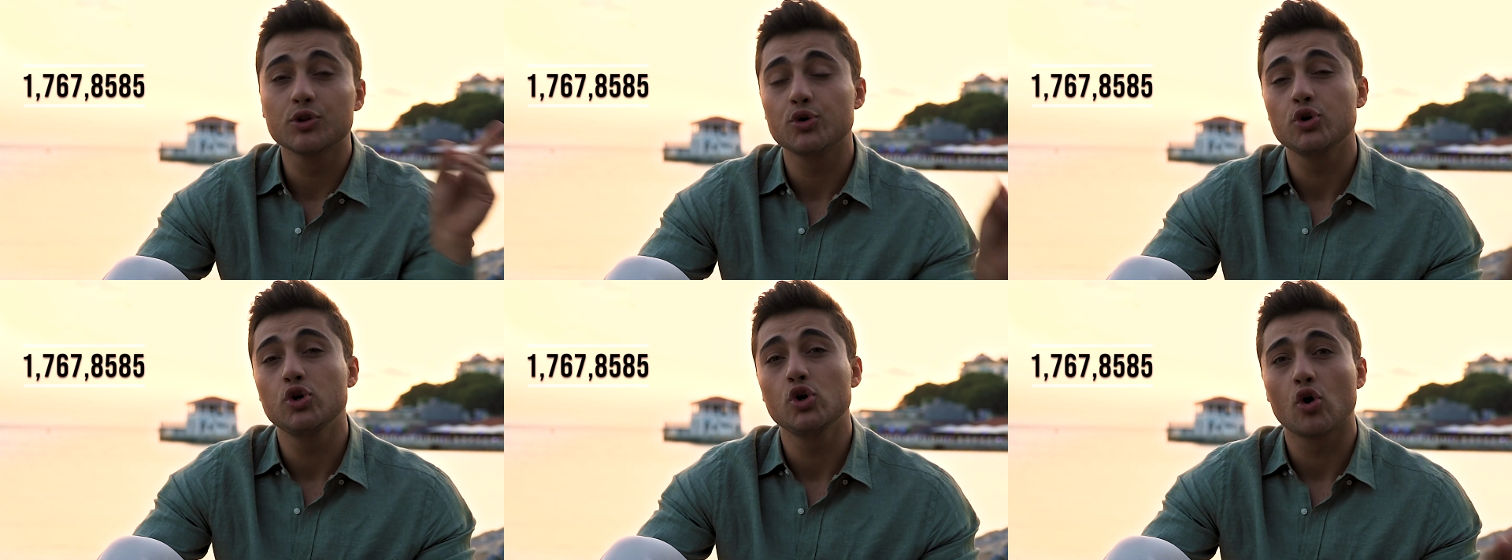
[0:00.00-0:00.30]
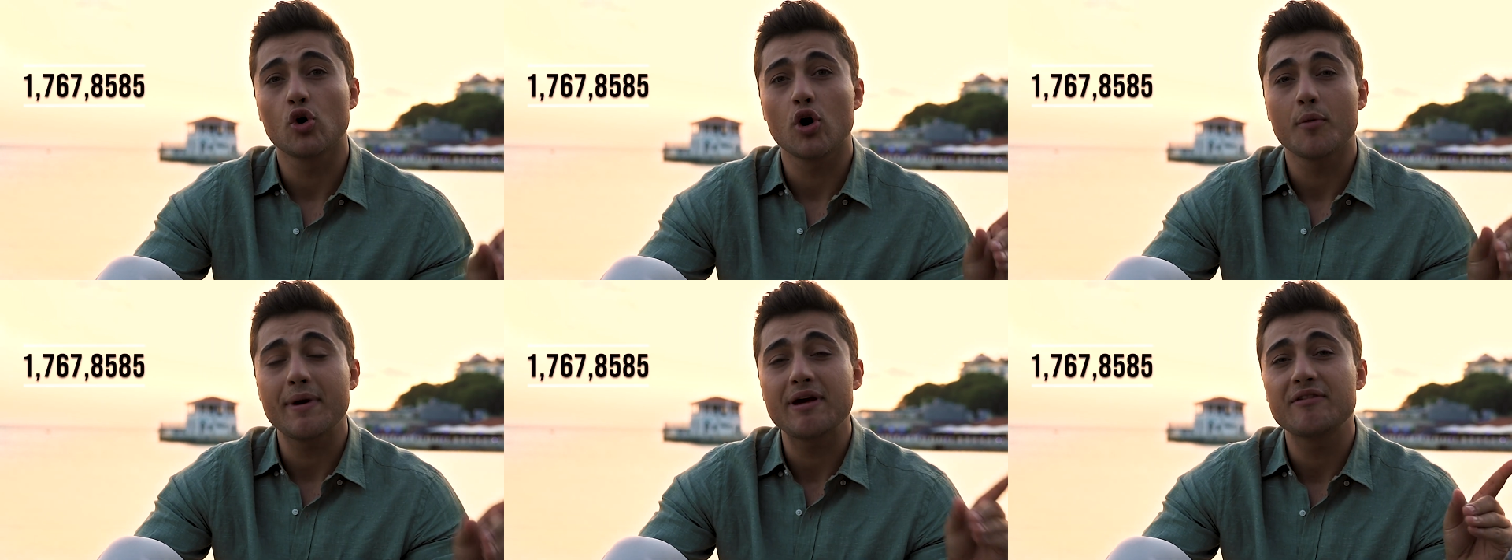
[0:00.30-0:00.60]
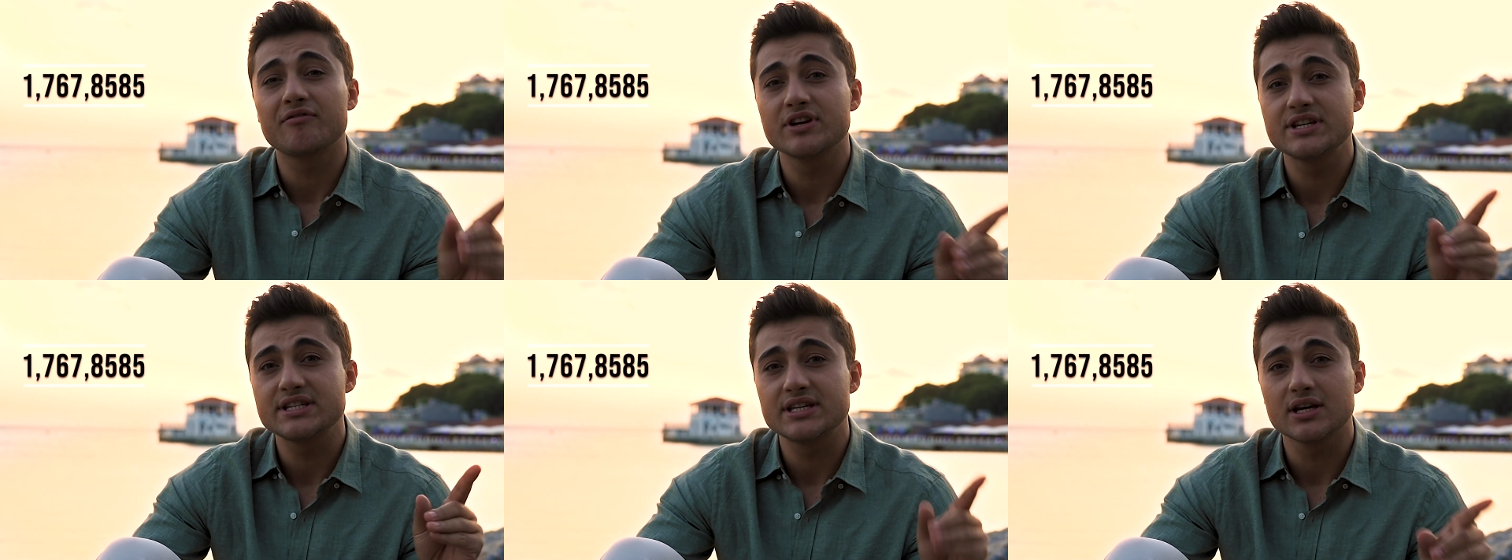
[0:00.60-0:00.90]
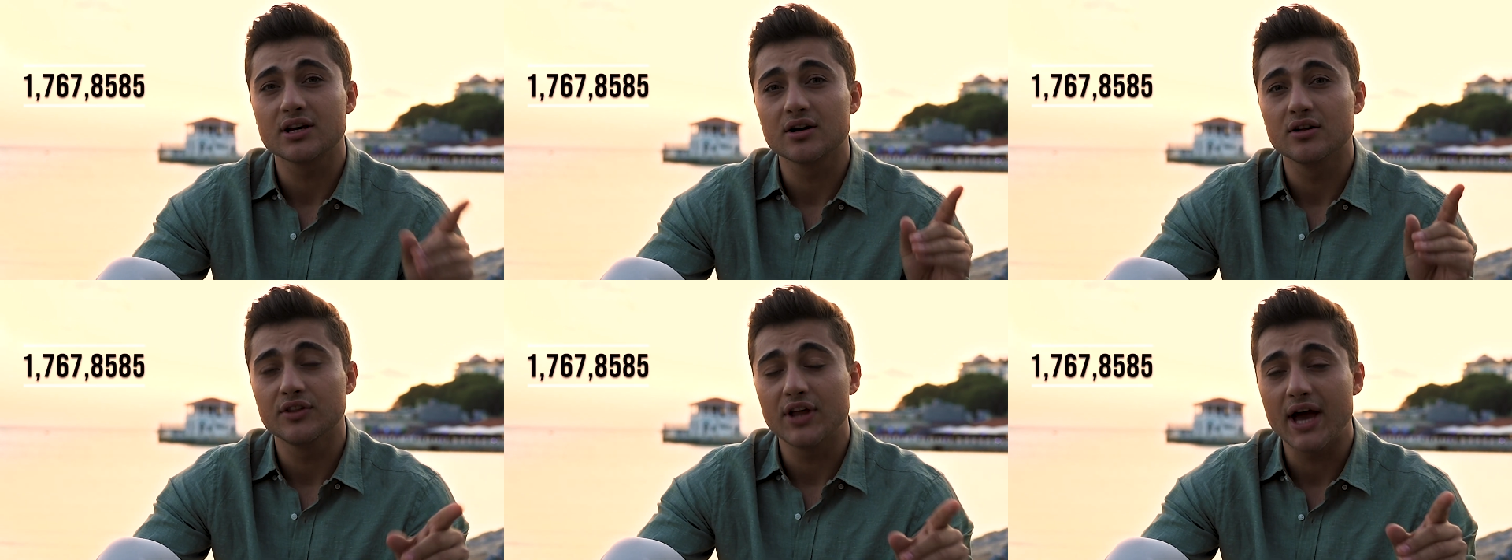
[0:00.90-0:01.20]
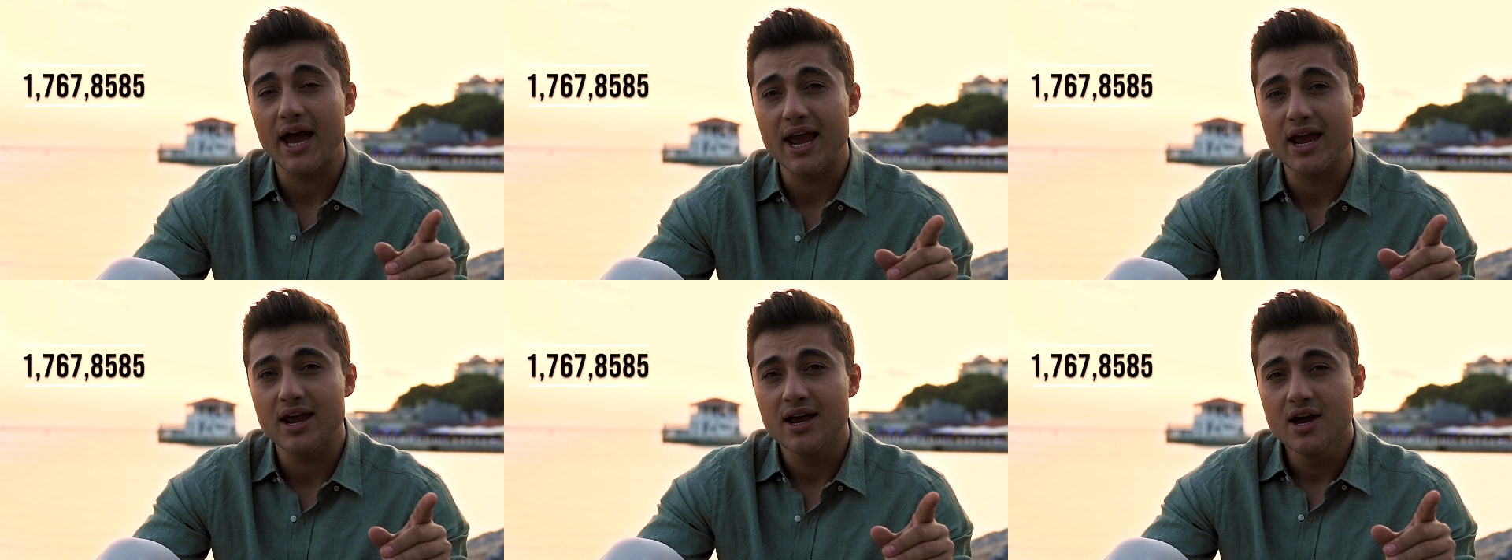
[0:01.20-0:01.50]
to Europe every single
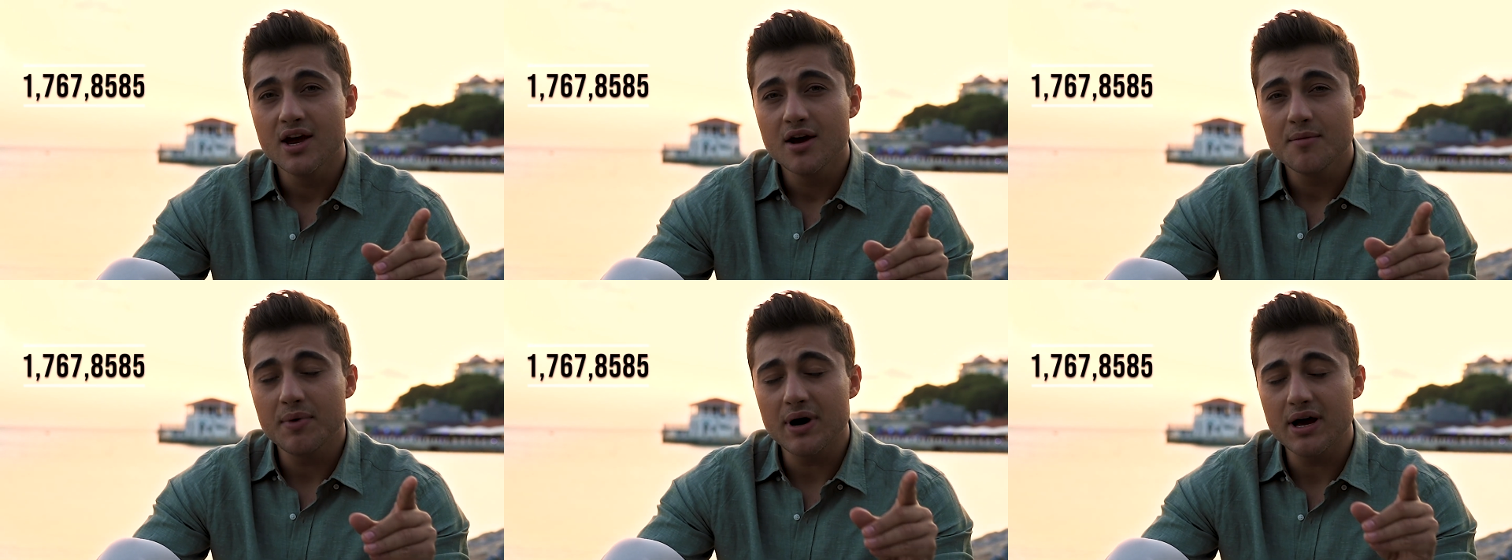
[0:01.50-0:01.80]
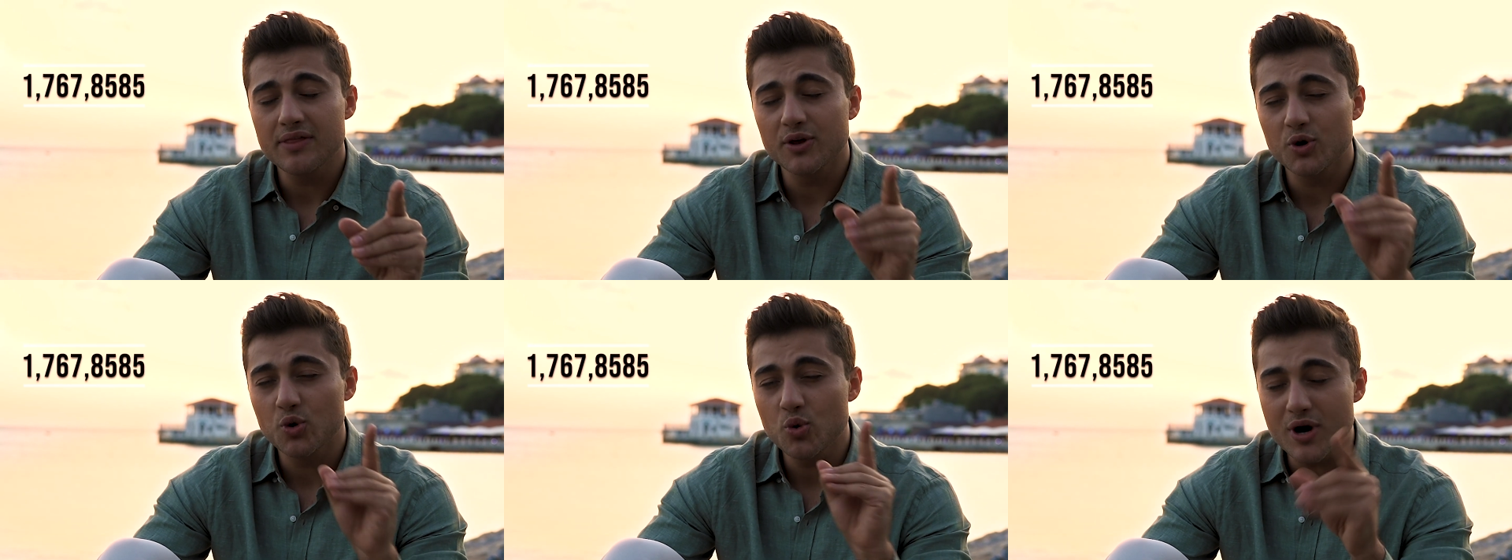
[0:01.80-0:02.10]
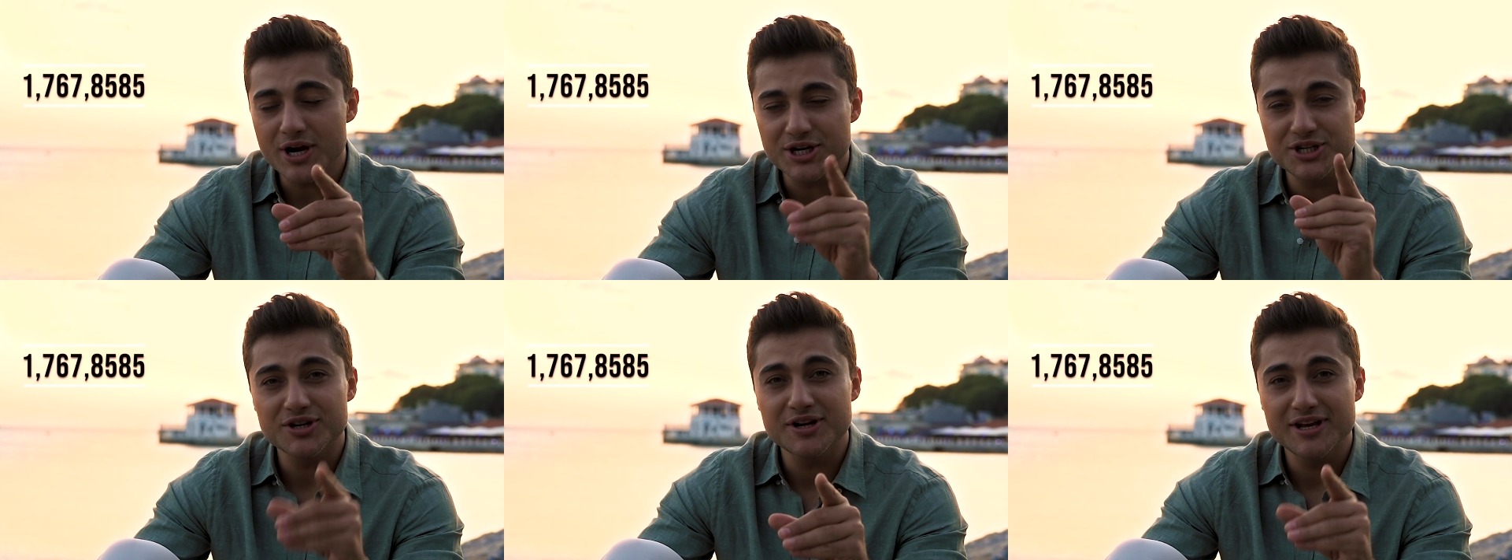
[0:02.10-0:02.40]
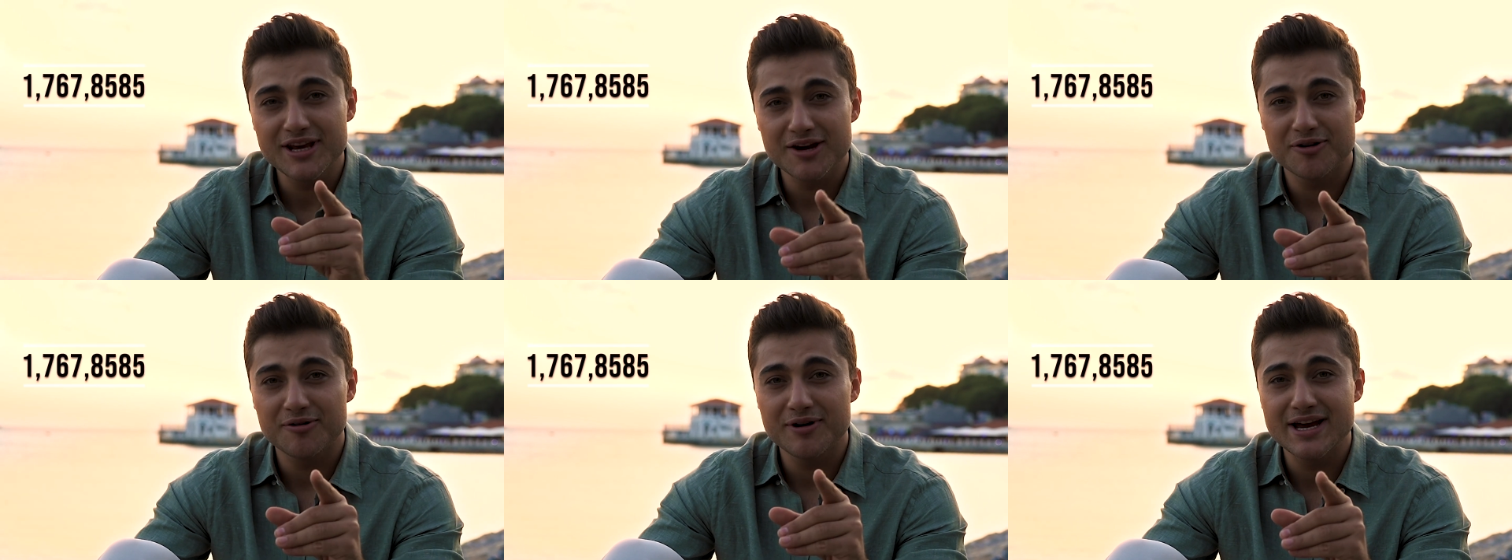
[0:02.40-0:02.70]
day. But the question here